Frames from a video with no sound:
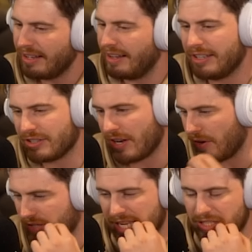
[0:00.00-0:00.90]
I don't
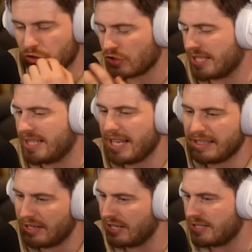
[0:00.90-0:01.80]
know. It's just a thing
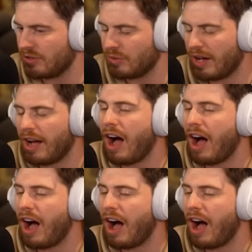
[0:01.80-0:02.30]
that I do.